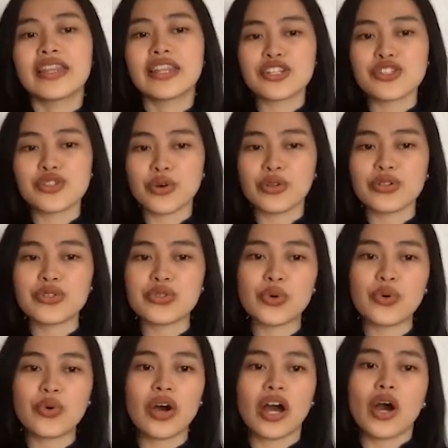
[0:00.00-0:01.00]
There's
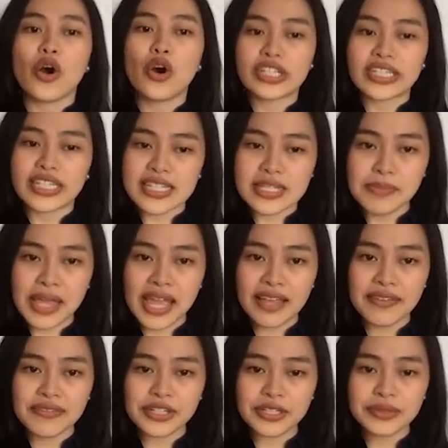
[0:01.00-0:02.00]
also audience
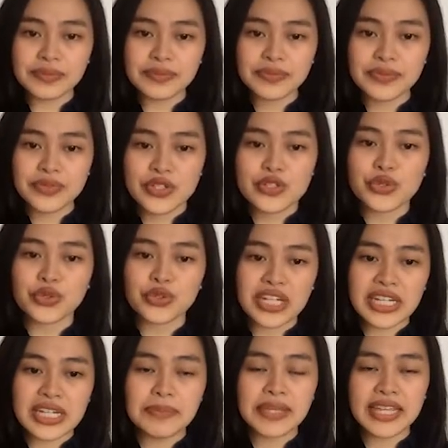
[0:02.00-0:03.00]
behavior. So
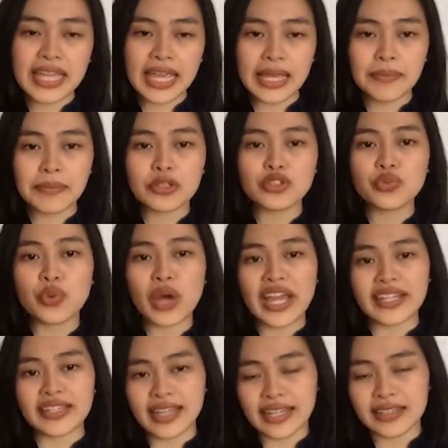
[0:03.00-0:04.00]
really being able to
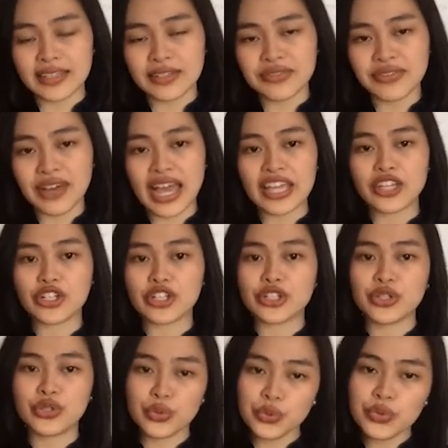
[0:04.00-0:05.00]
identify your
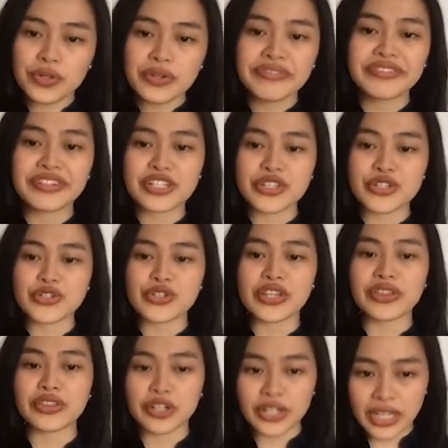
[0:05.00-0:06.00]
new versus
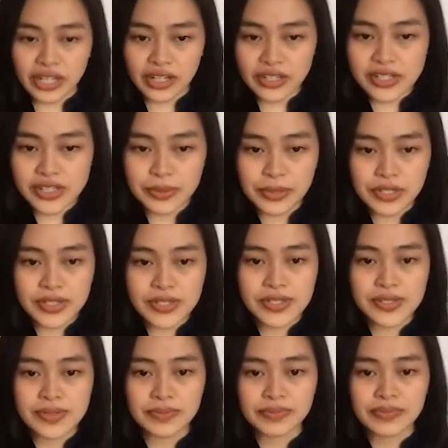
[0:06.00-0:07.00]
returning
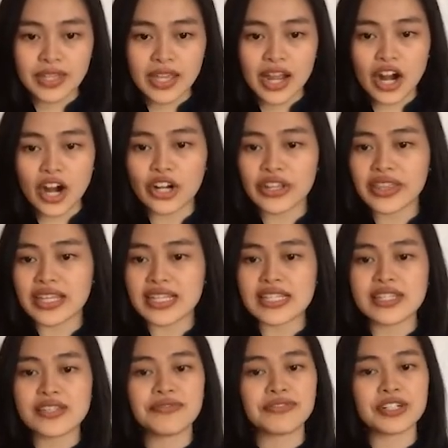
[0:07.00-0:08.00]
customers. Are
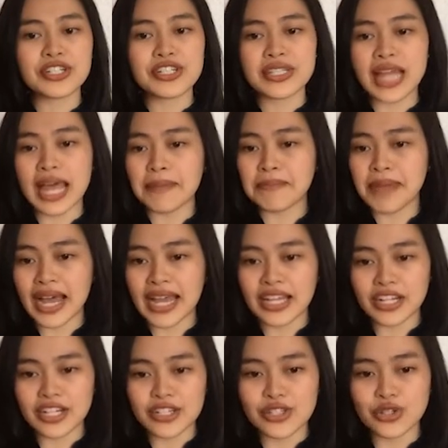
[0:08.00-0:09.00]
these first-time
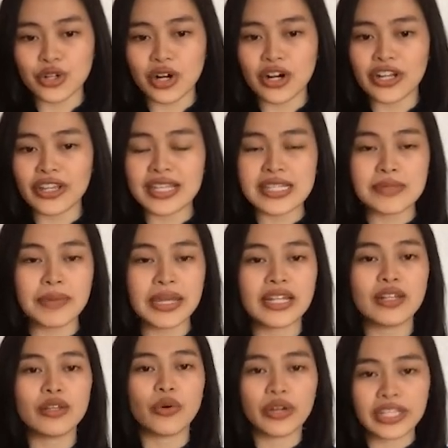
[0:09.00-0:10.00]
buyers or are these my
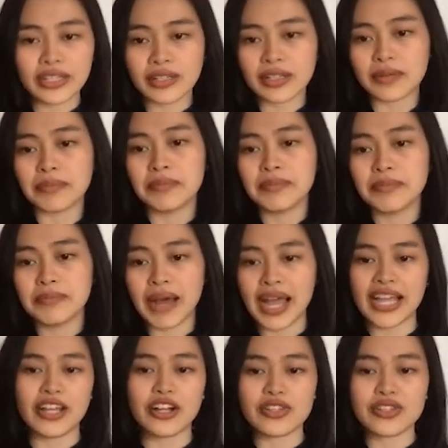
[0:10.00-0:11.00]
loyal
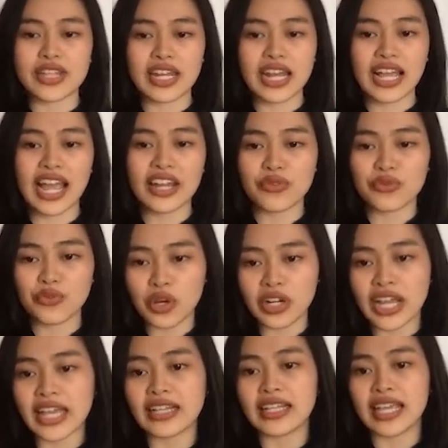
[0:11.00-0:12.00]
buyers that I kind of
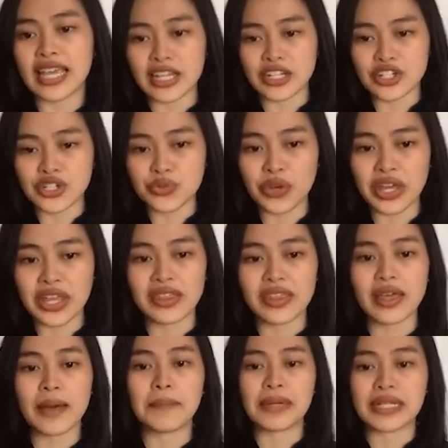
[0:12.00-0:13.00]
want to engage with
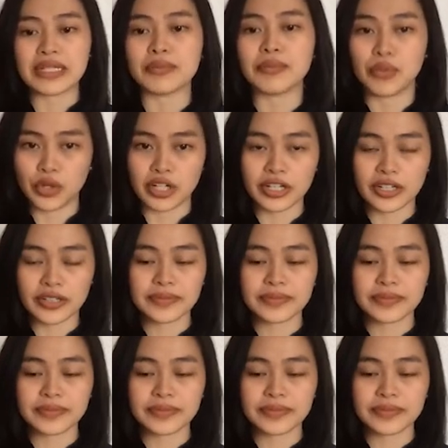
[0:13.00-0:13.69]
a bit more?